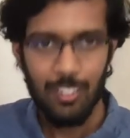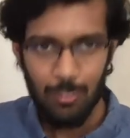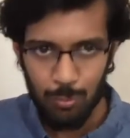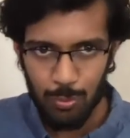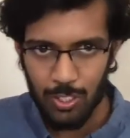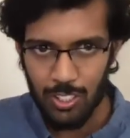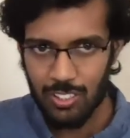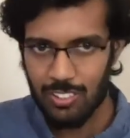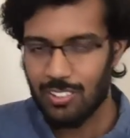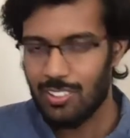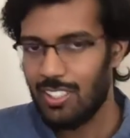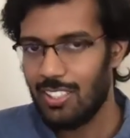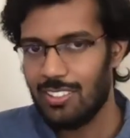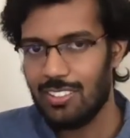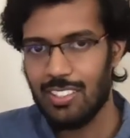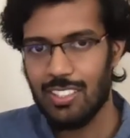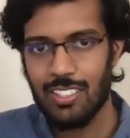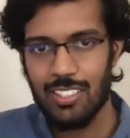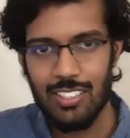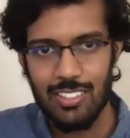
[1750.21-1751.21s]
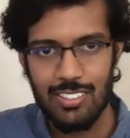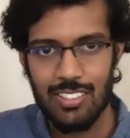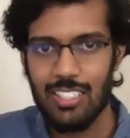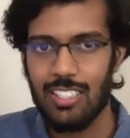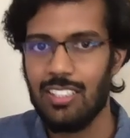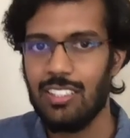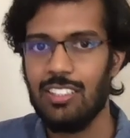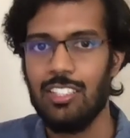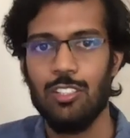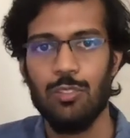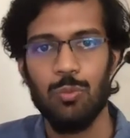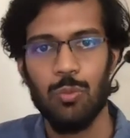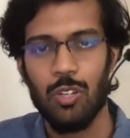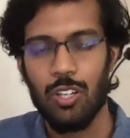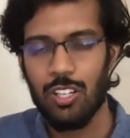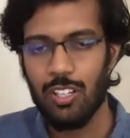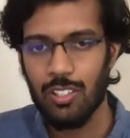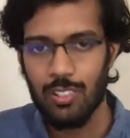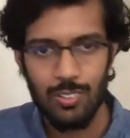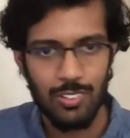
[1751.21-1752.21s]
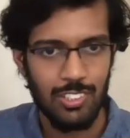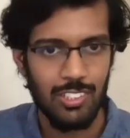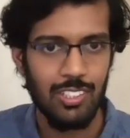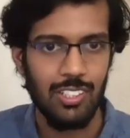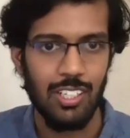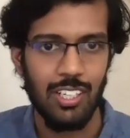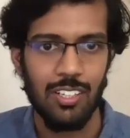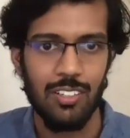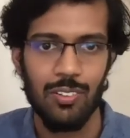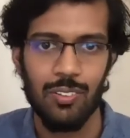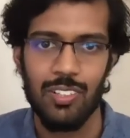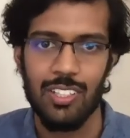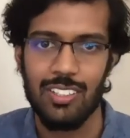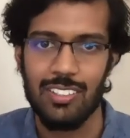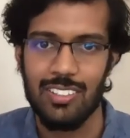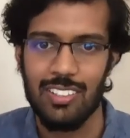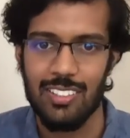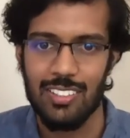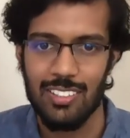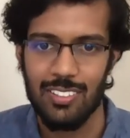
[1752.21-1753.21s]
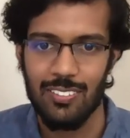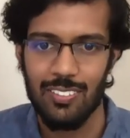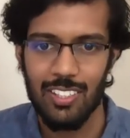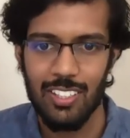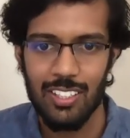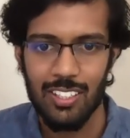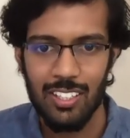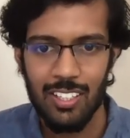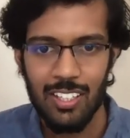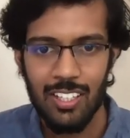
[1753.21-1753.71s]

productionizing, designing this model using RayTune extensively.